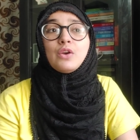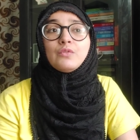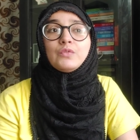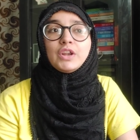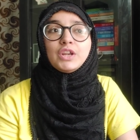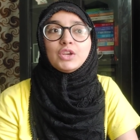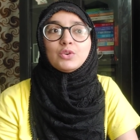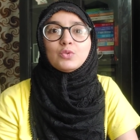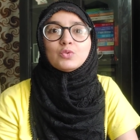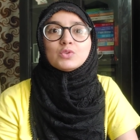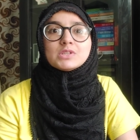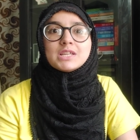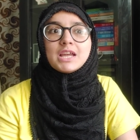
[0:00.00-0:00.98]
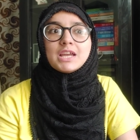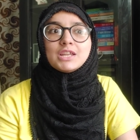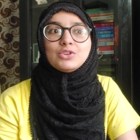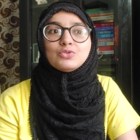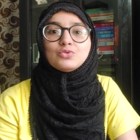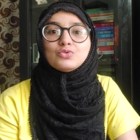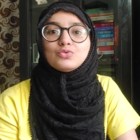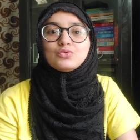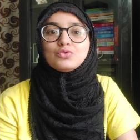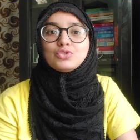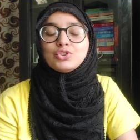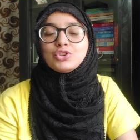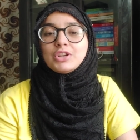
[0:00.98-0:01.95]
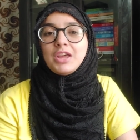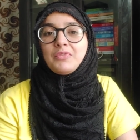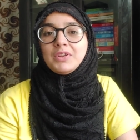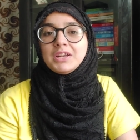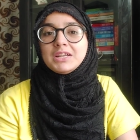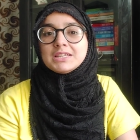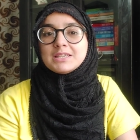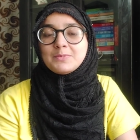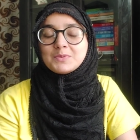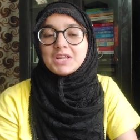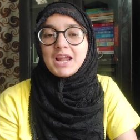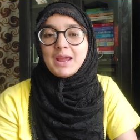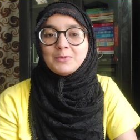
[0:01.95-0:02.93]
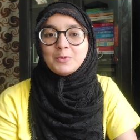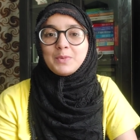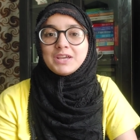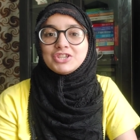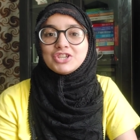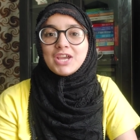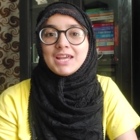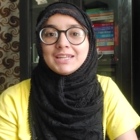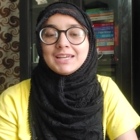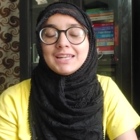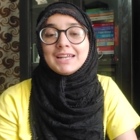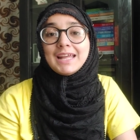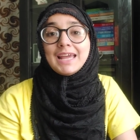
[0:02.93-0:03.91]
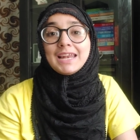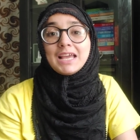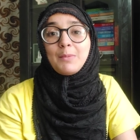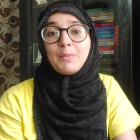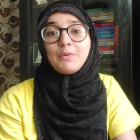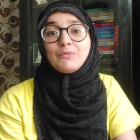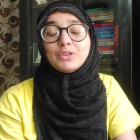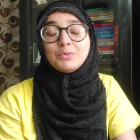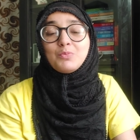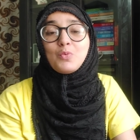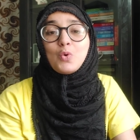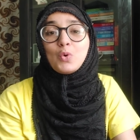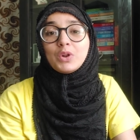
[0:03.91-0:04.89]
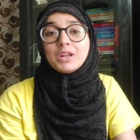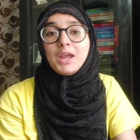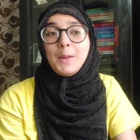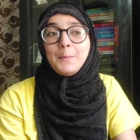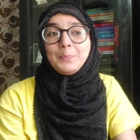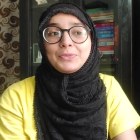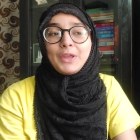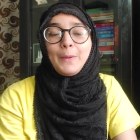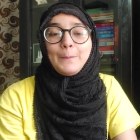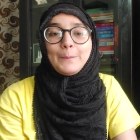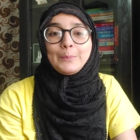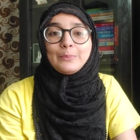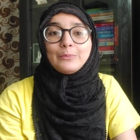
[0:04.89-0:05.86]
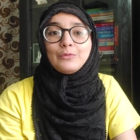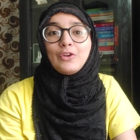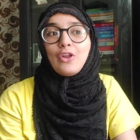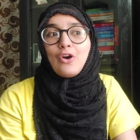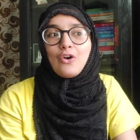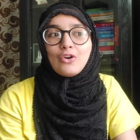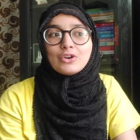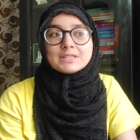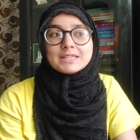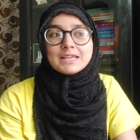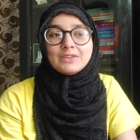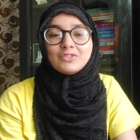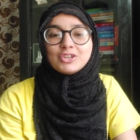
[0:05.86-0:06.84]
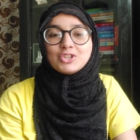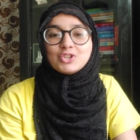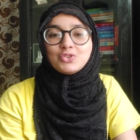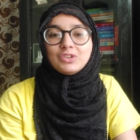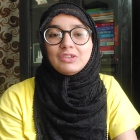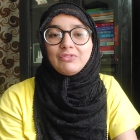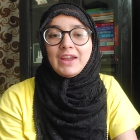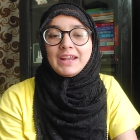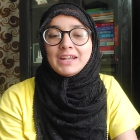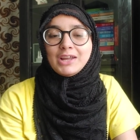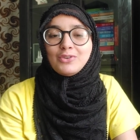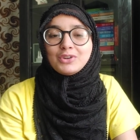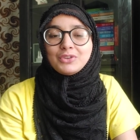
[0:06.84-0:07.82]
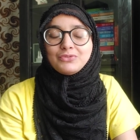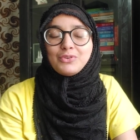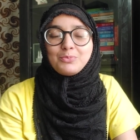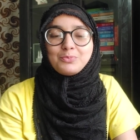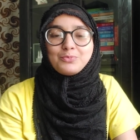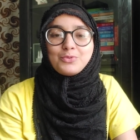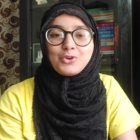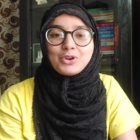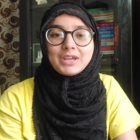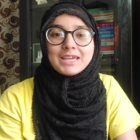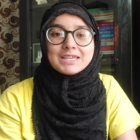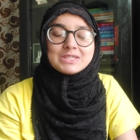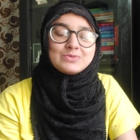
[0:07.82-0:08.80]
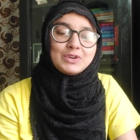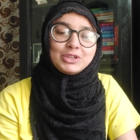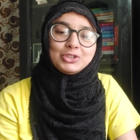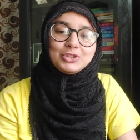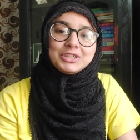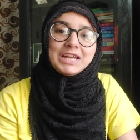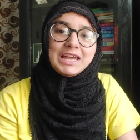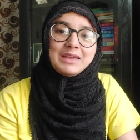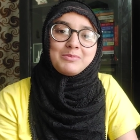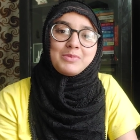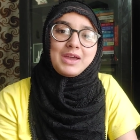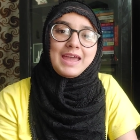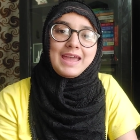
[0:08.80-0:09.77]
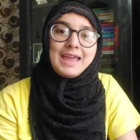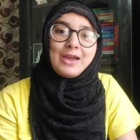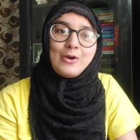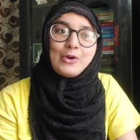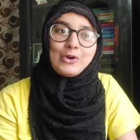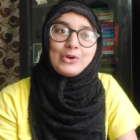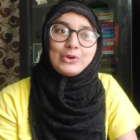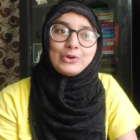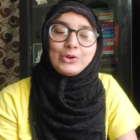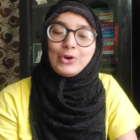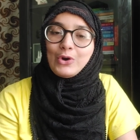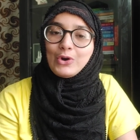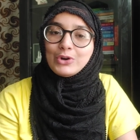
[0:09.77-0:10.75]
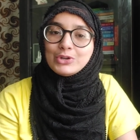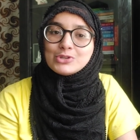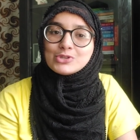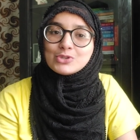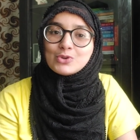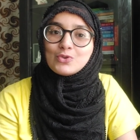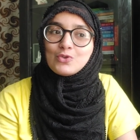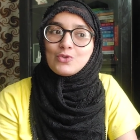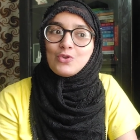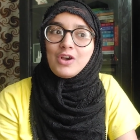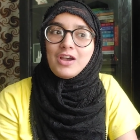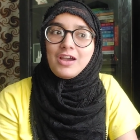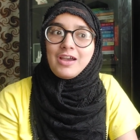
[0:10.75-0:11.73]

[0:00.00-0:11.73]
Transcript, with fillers: videos, then you should definitely subscribe to my channel, and I'll come up with more vlogs in which you will find out if a book is worth your time or not. So